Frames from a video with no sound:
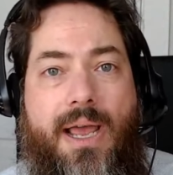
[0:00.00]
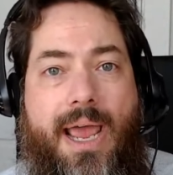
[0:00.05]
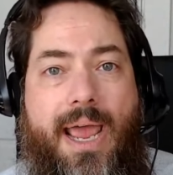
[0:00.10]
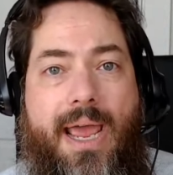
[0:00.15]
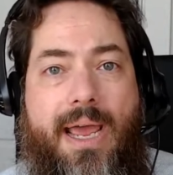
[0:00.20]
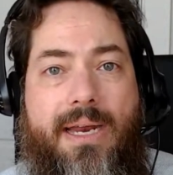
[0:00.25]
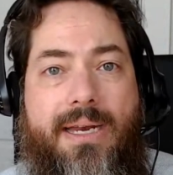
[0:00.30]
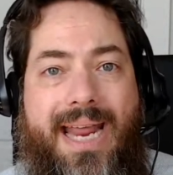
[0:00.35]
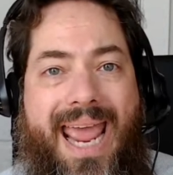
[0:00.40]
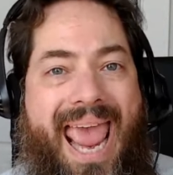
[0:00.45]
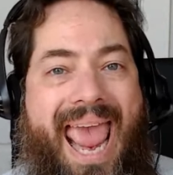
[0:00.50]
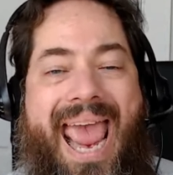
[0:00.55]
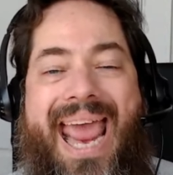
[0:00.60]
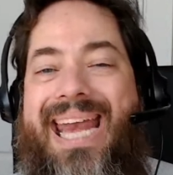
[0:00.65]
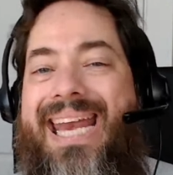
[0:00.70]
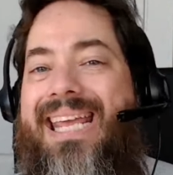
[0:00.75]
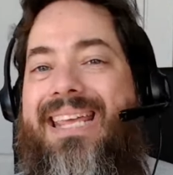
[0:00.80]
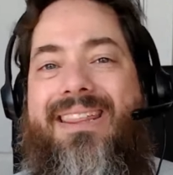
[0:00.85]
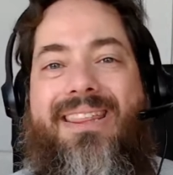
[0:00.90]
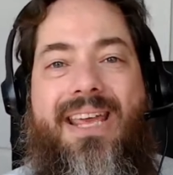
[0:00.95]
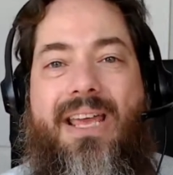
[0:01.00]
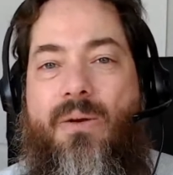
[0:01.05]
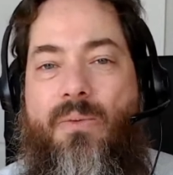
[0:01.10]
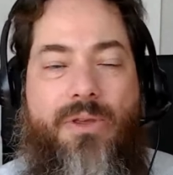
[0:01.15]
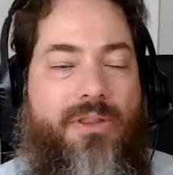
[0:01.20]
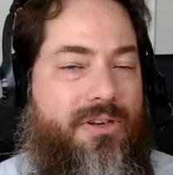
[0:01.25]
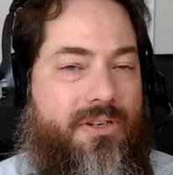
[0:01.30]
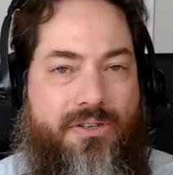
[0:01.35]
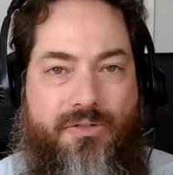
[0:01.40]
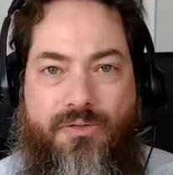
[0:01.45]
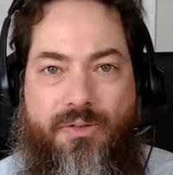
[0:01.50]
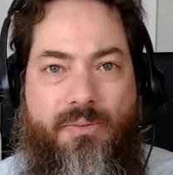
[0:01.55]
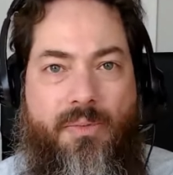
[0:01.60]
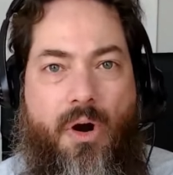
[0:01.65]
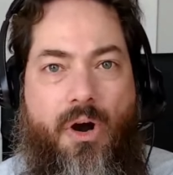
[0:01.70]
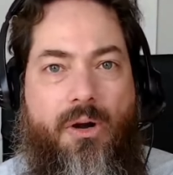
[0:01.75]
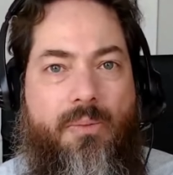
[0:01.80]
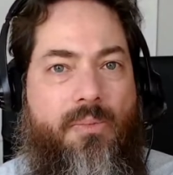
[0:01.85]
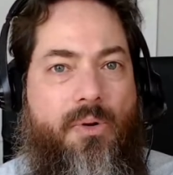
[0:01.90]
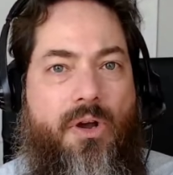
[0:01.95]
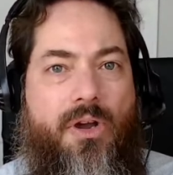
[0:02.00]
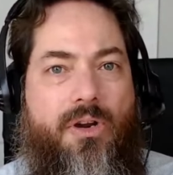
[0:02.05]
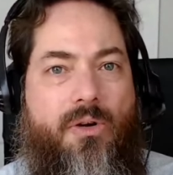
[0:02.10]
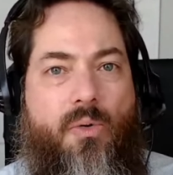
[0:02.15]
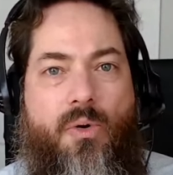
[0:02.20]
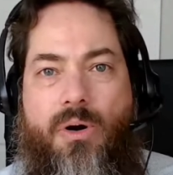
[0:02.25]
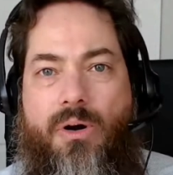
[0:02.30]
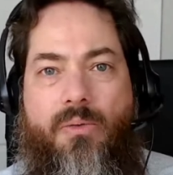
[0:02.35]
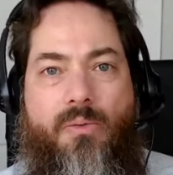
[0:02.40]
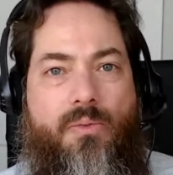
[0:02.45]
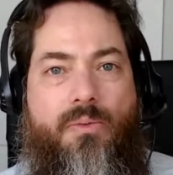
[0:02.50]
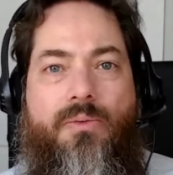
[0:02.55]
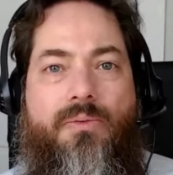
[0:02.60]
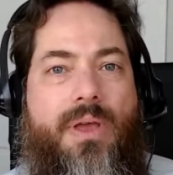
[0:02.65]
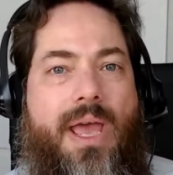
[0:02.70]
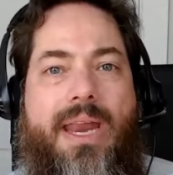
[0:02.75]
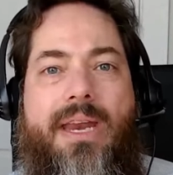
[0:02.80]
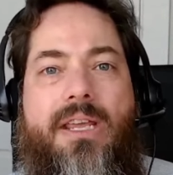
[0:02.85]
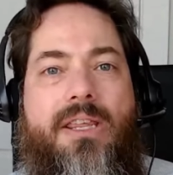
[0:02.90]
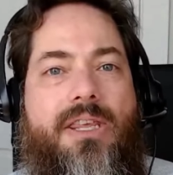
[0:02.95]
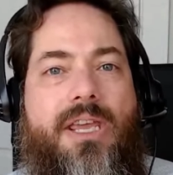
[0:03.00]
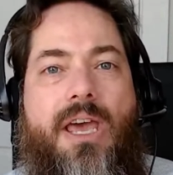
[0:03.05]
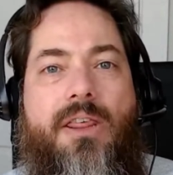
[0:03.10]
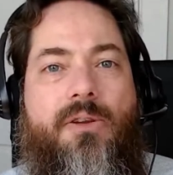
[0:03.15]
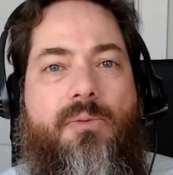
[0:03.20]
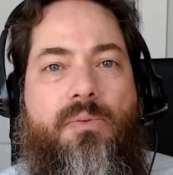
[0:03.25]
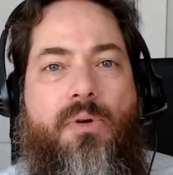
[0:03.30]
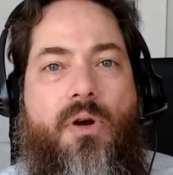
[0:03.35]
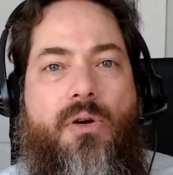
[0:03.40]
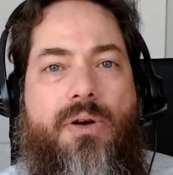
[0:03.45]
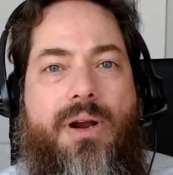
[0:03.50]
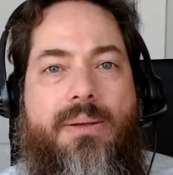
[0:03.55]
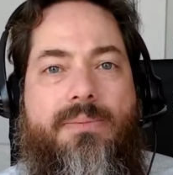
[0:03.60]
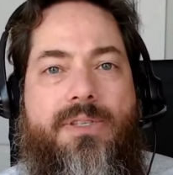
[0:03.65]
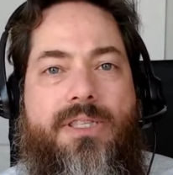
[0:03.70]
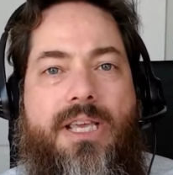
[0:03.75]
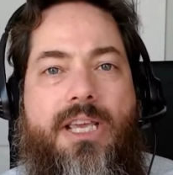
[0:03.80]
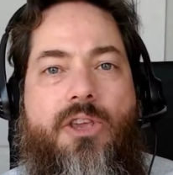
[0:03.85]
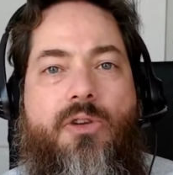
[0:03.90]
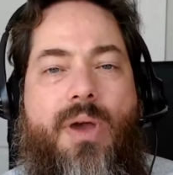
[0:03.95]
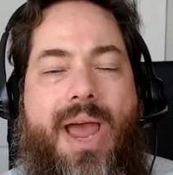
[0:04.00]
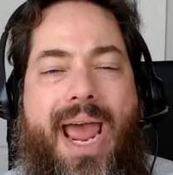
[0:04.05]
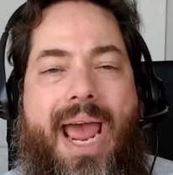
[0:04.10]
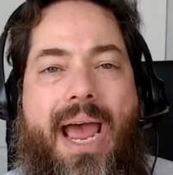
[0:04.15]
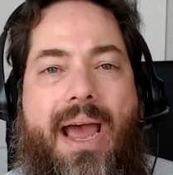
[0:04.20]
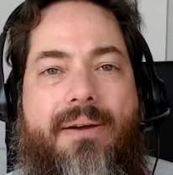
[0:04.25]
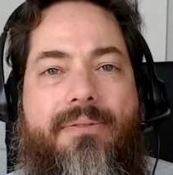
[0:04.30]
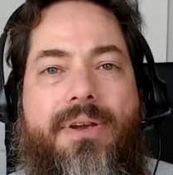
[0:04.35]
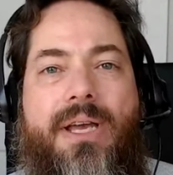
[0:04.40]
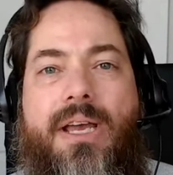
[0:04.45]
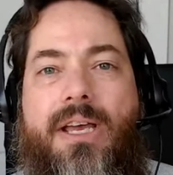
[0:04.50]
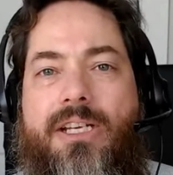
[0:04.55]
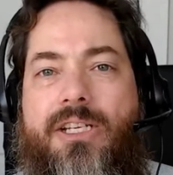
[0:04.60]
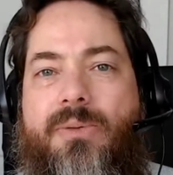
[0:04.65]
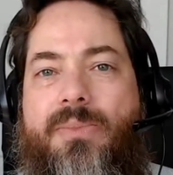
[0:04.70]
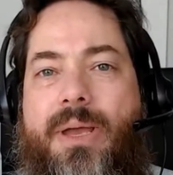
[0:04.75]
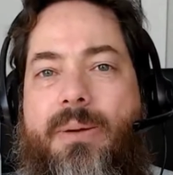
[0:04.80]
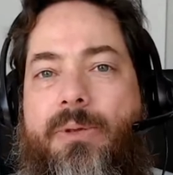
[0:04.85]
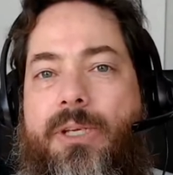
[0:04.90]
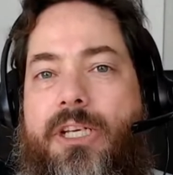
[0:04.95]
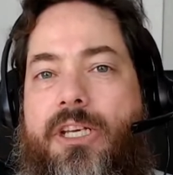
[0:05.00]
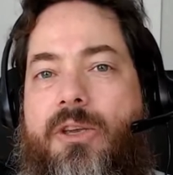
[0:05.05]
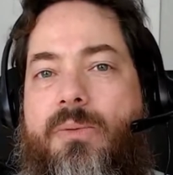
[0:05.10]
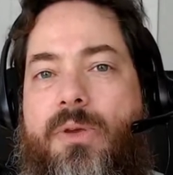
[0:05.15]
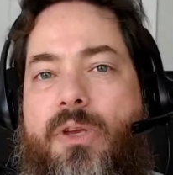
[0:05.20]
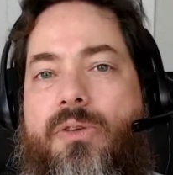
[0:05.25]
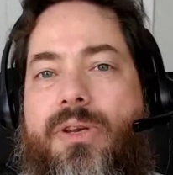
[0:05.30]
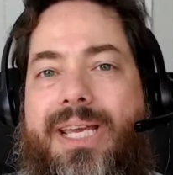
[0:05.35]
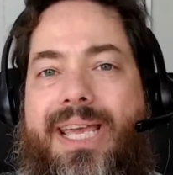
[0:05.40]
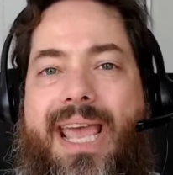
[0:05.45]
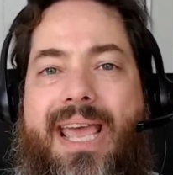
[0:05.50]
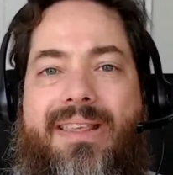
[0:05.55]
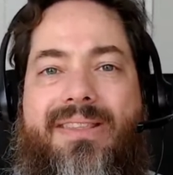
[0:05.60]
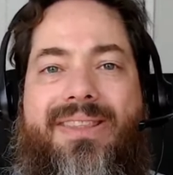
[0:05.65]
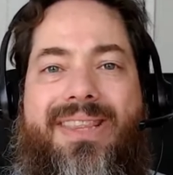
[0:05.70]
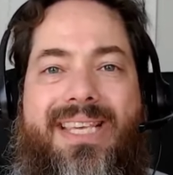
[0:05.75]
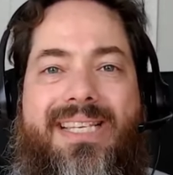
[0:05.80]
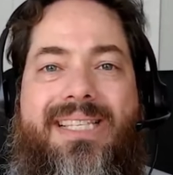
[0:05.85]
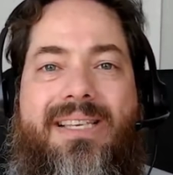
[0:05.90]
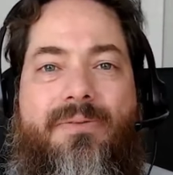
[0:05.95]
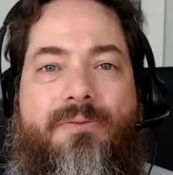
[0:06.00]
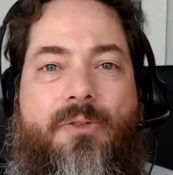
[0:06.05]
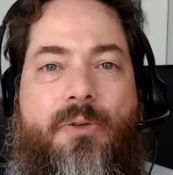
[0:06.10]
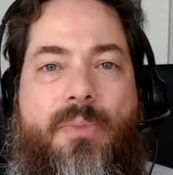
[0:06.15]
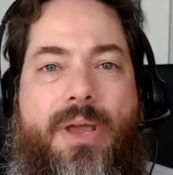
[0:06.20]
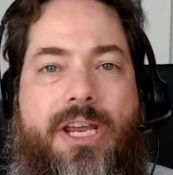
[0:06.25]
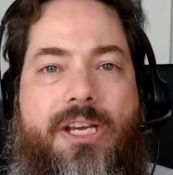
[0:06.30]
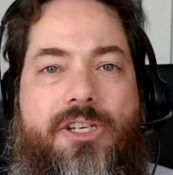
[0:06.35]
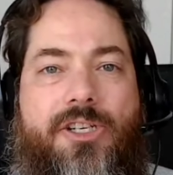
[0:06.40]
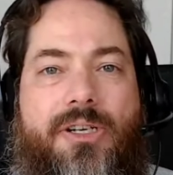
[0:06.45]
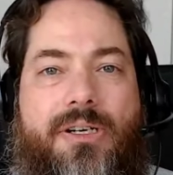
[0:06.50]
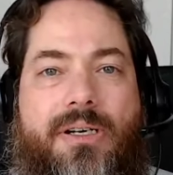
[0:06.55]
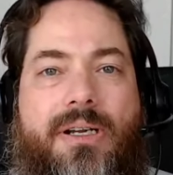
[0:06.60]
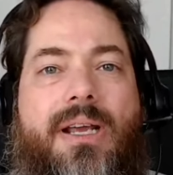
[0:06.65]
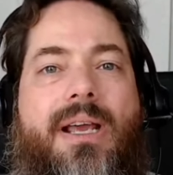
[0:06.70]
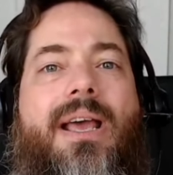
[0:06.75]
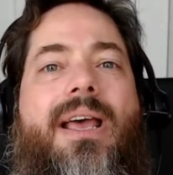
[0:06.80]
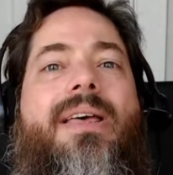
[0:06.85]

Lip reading: And anything, whether it's from our book or any of the other programs that you have to be able to communicate this information,